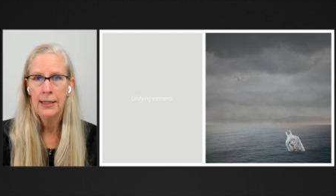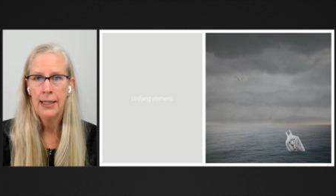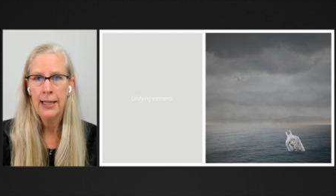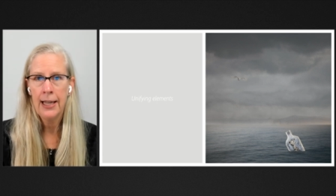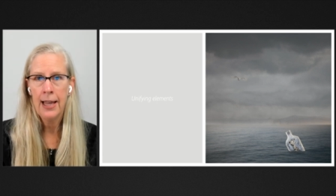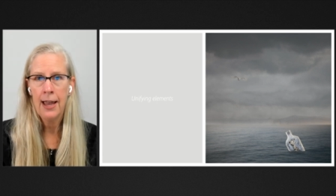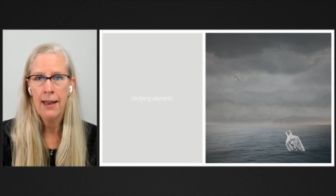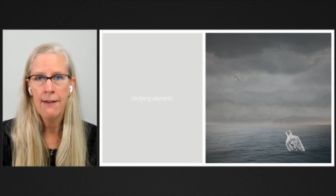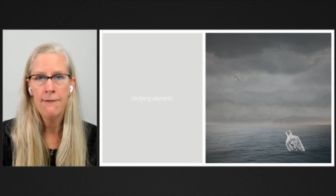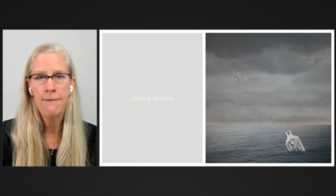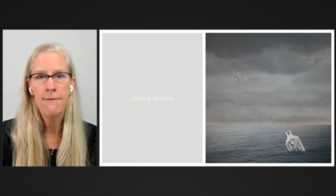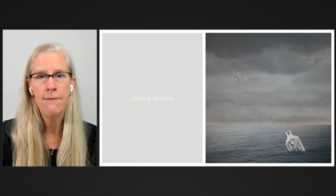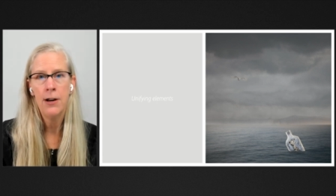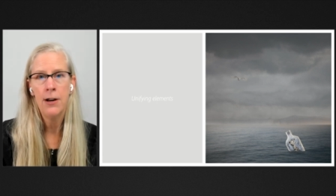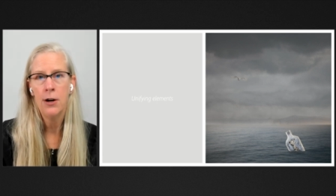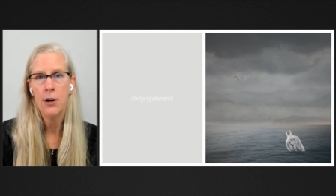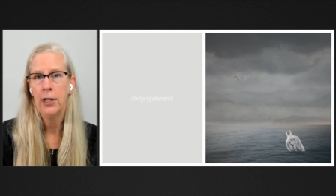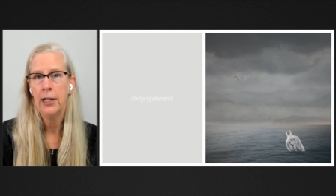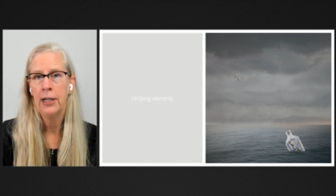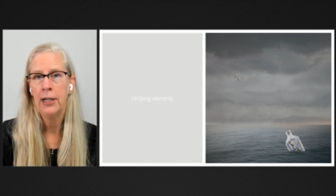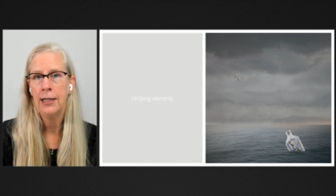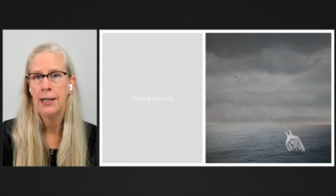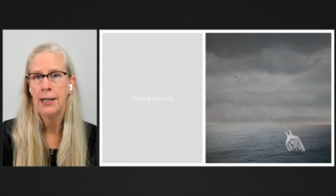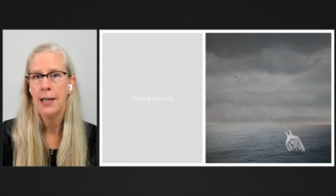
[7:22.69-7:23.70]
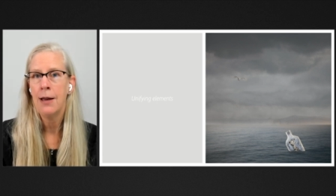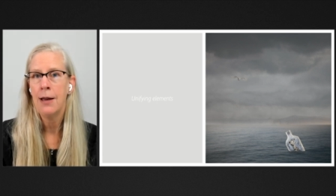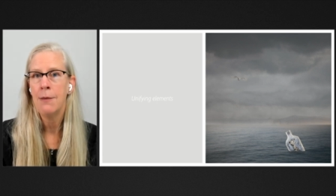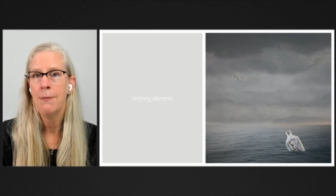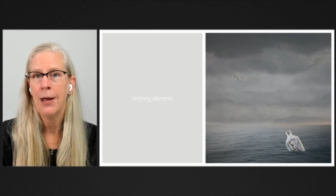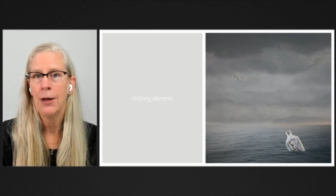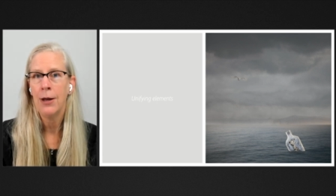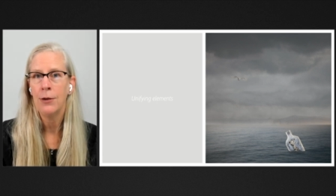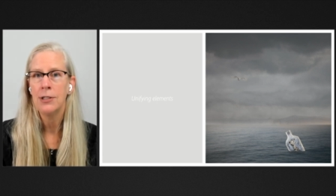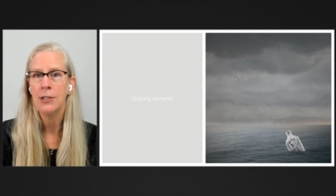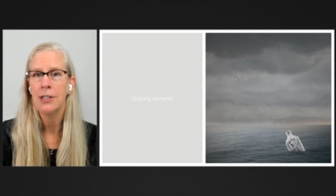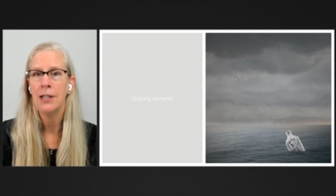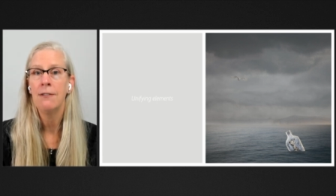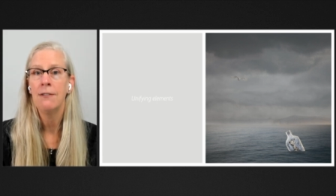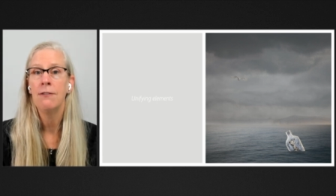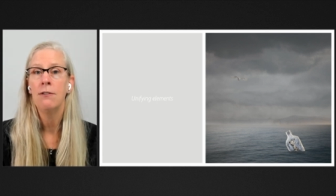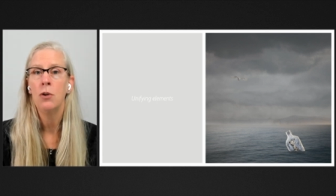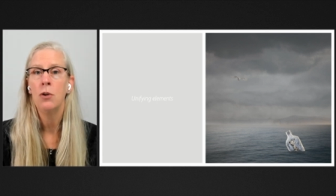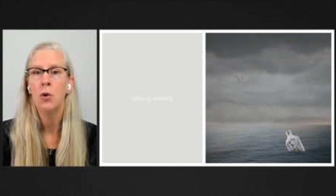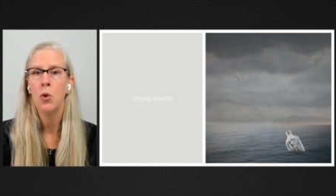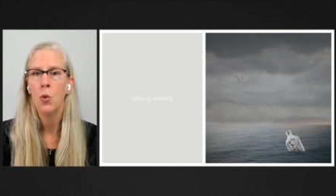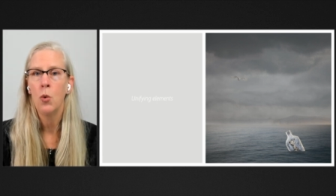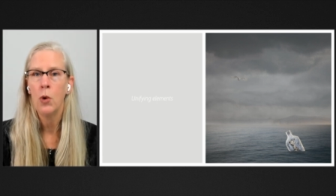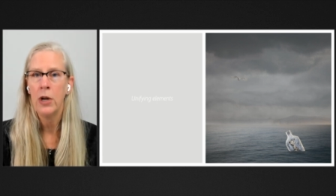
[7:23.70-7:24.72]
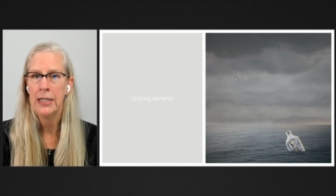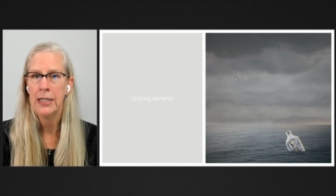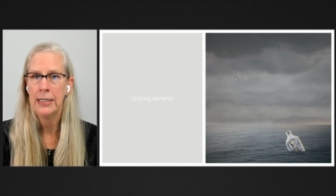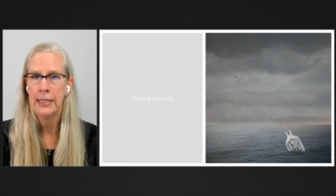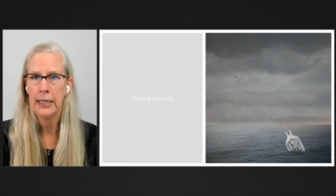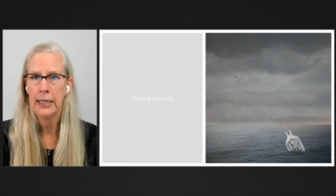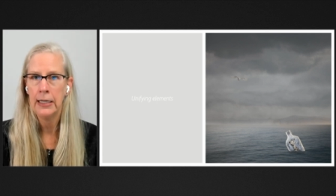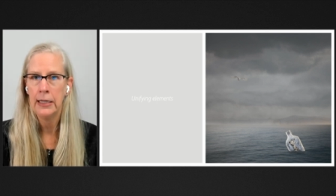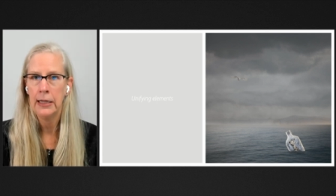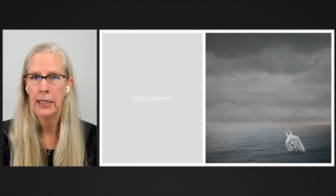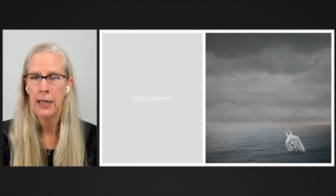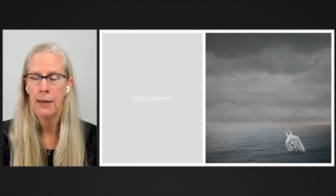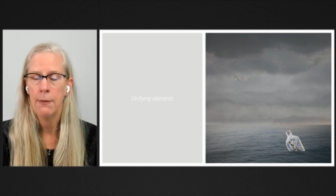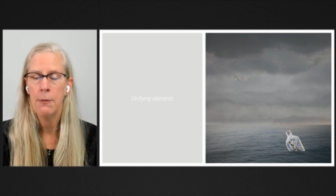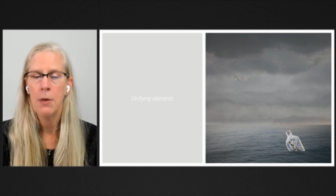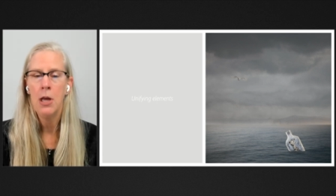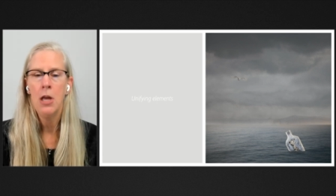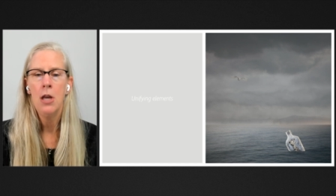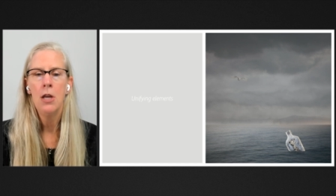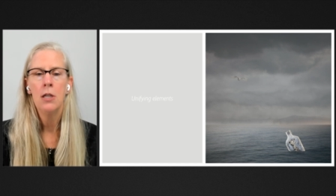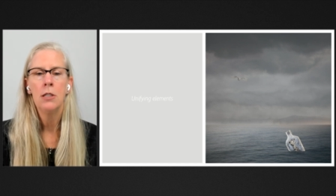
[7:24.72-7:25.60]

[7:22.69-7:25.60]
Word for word: they have varying amounts of noise in them.